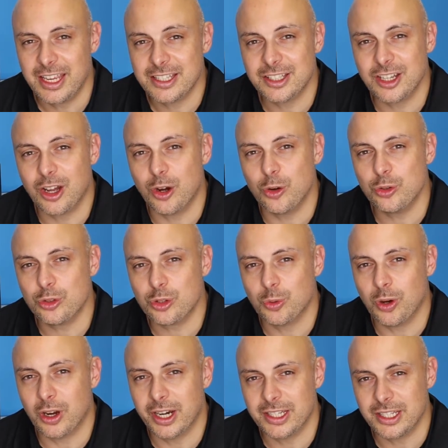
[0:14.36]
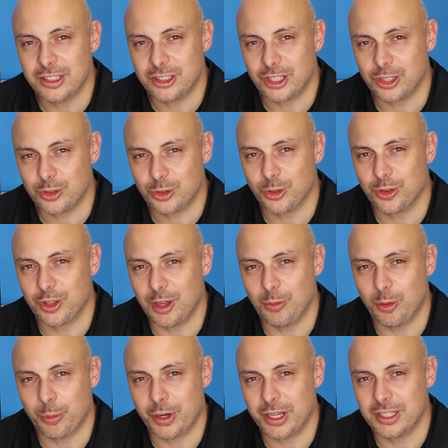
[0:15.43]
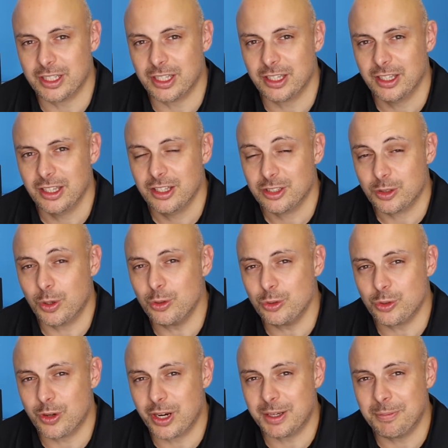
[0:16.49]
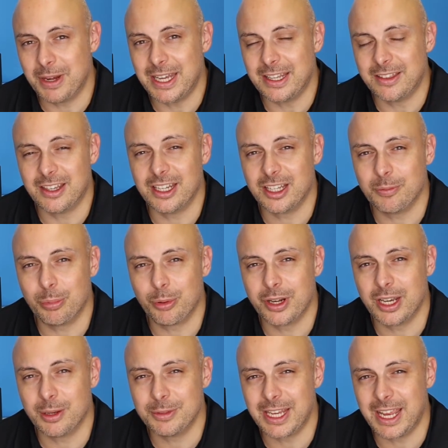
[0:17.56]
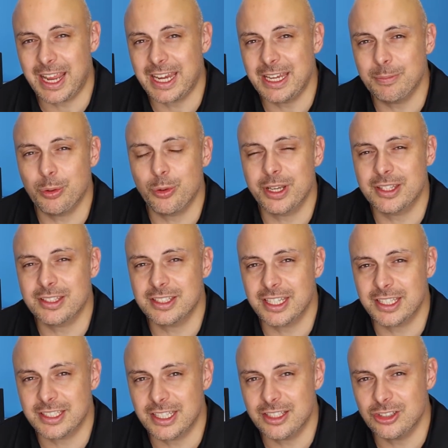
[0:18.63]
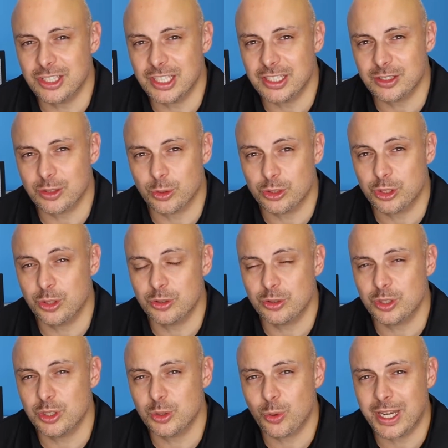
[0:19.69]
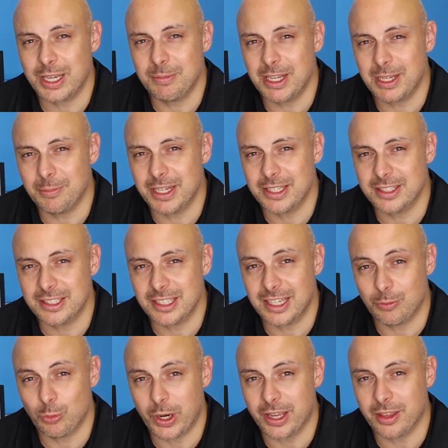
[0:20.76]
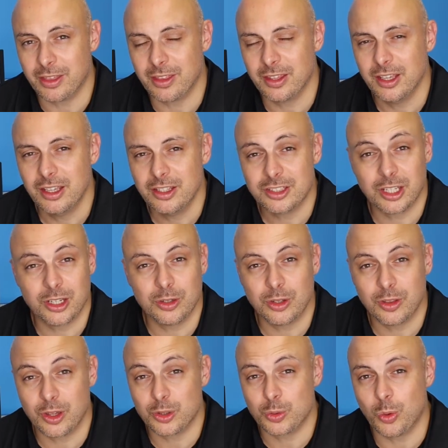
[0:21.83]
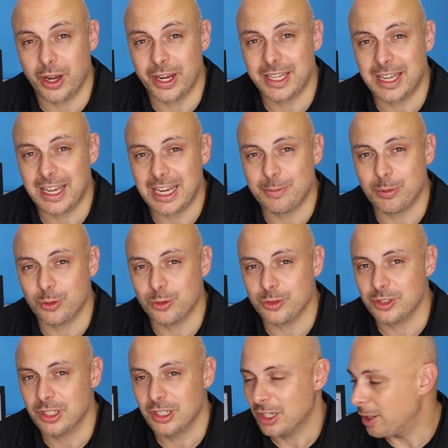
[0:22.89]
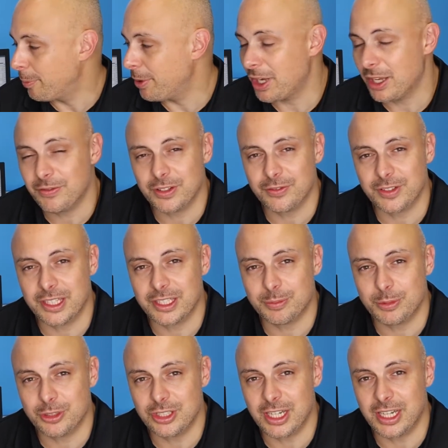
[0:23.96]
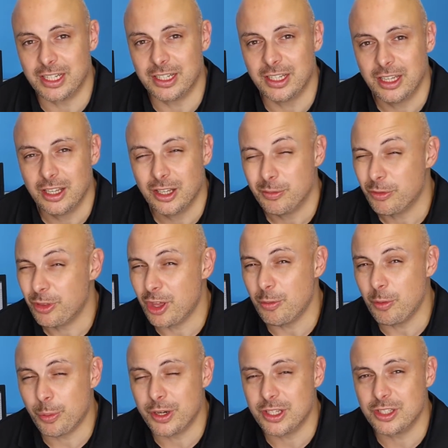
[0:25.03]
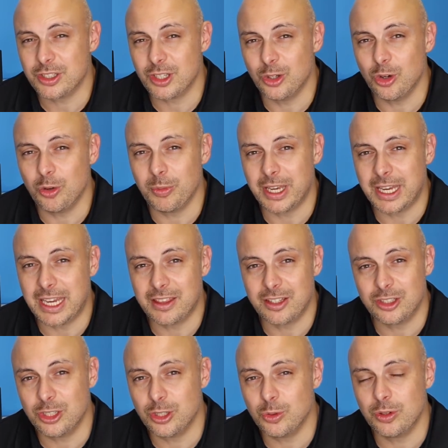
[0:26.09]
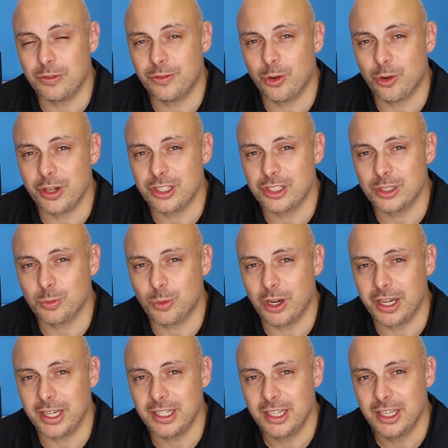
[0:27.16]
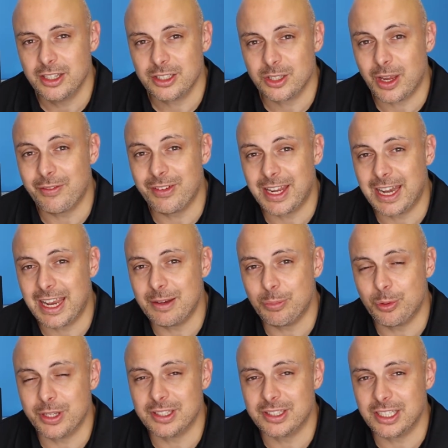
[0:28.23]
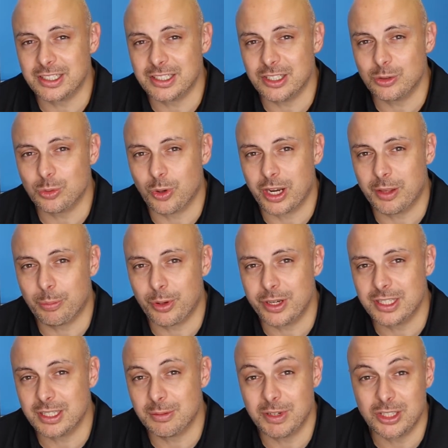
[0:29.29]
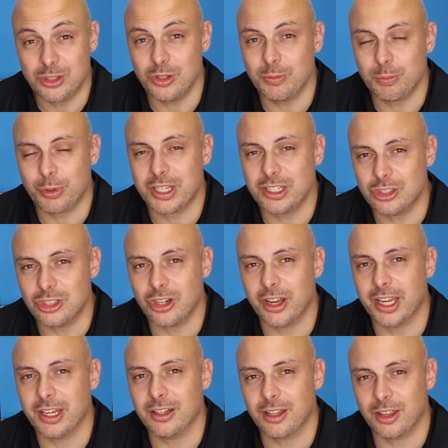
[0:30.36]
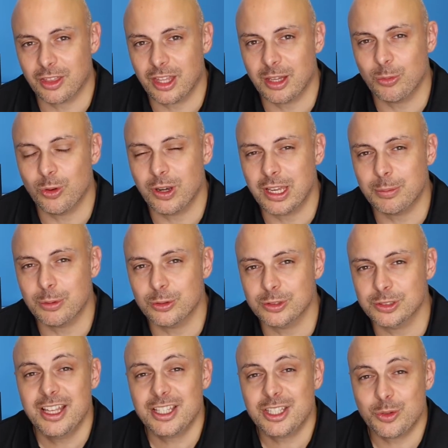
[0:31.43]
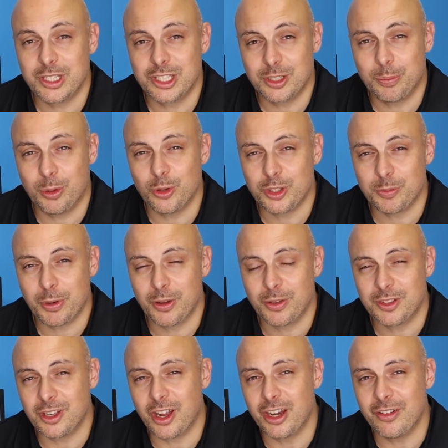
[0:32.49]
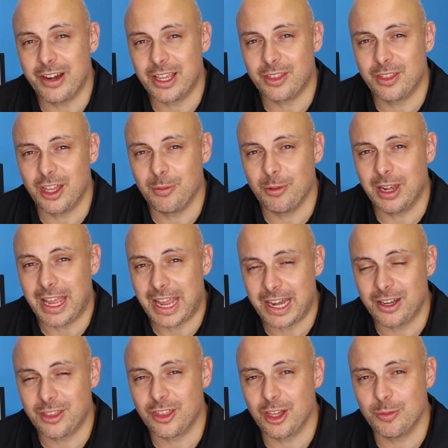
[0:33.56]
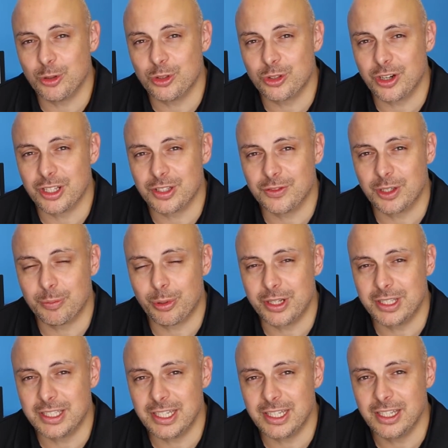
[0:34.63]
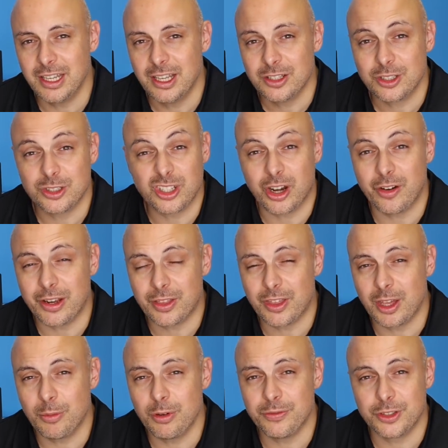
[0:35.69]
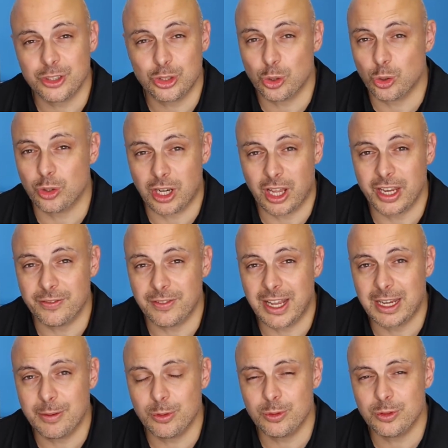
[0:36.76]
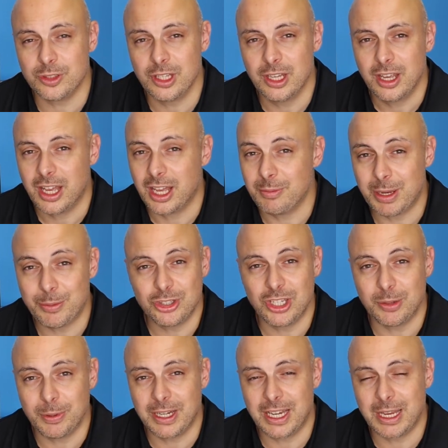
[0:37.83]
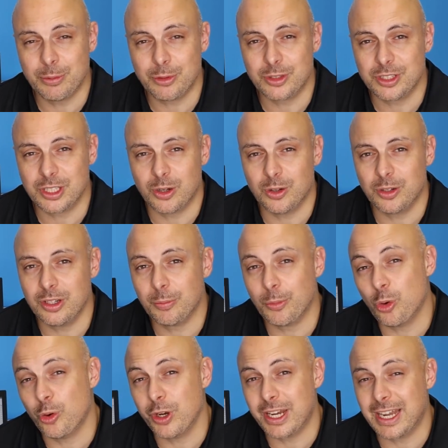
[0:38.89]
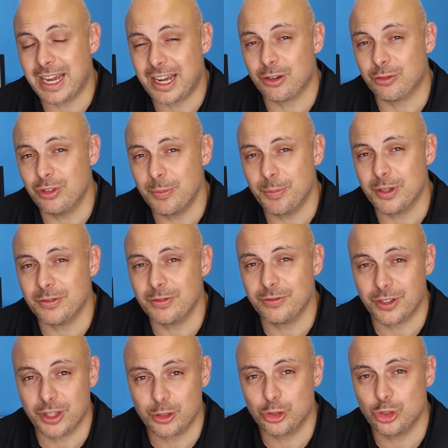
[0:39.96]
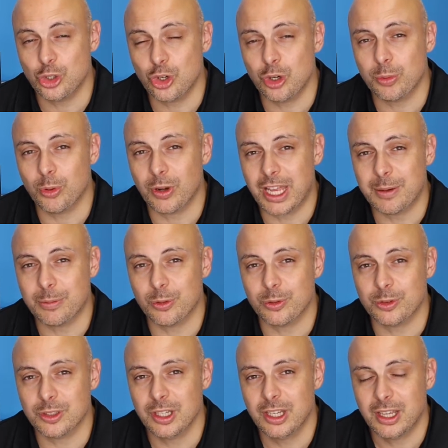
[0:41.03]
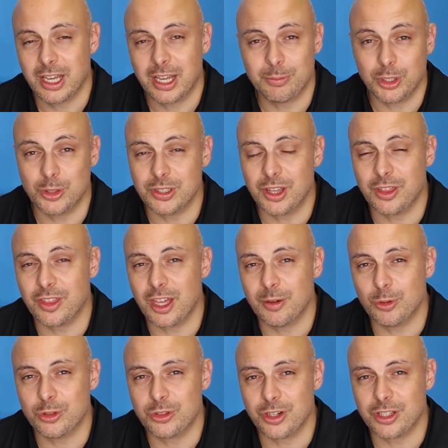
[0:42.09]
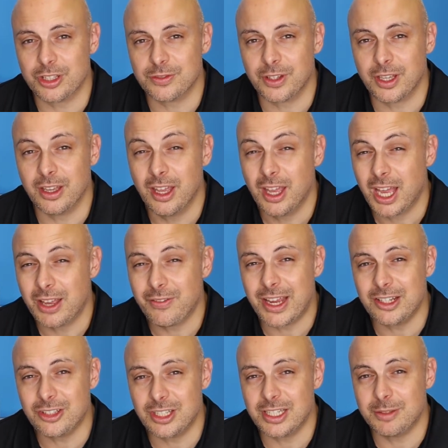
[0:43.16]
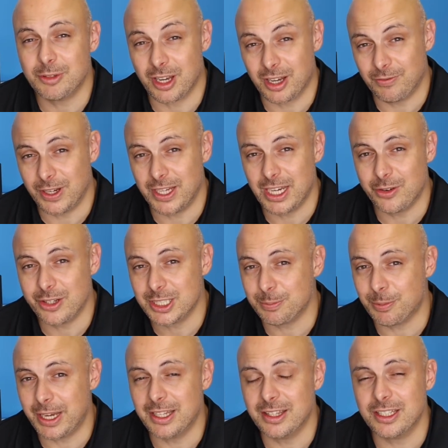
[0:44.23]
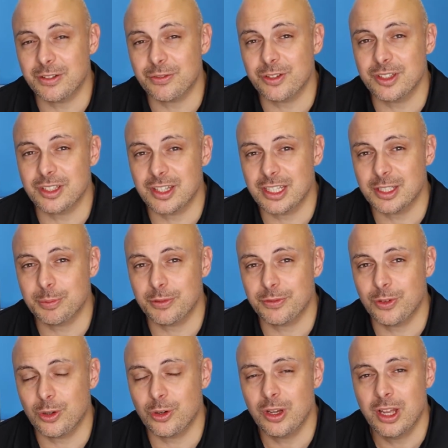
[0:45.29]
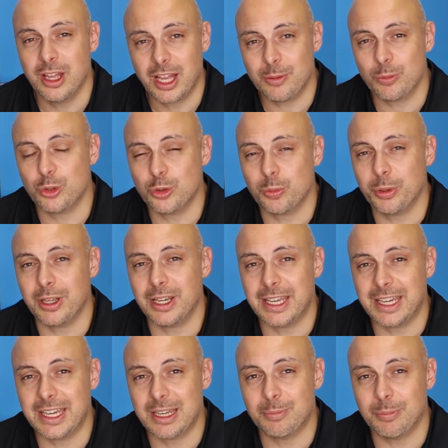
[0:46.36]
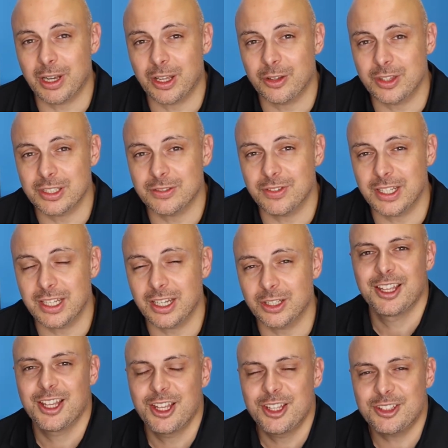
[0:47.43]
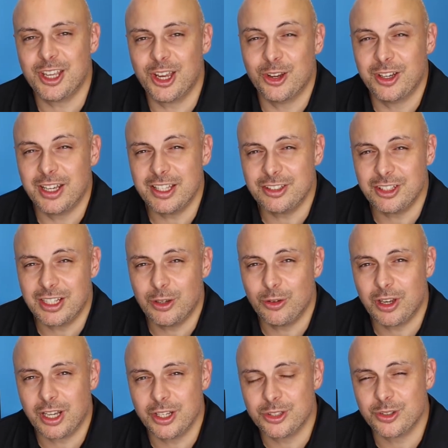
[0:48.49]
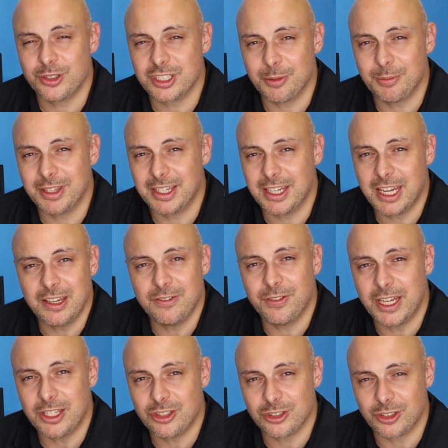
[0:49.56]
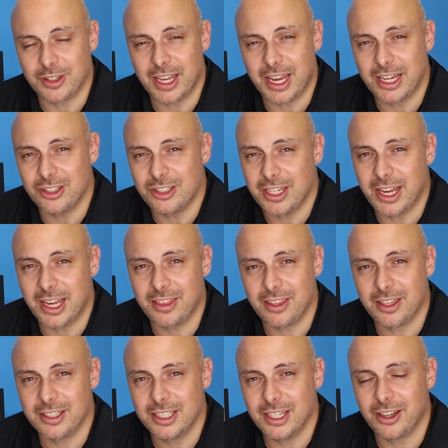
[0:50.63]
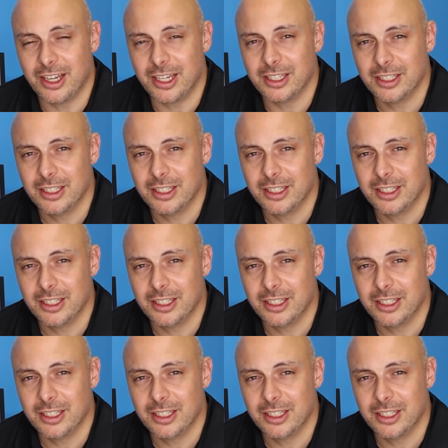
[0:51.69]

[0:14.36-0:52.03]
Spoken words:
is an ultra-wide industrial thermal printer. So ultra-wide meaning that it can print up to 8.6 inches or 220 millimeters in width. So those wide labels are perfect for this machine. Thermal printers are normally either 2 or 4 inches wide, so having an 8.6 inch wide printer means you can print giant thermal labels. So it supports both direct thermal and thermal transfer printing. So direct thermal for short life labels, maybe shipping labels and so on, or you can add a ribbon for those durable labels using thermal transfer. I've actually done a video explaining the difference of this before, which we'll put a link in below this video. So let's look a little closer at some of the key features on the HD830i.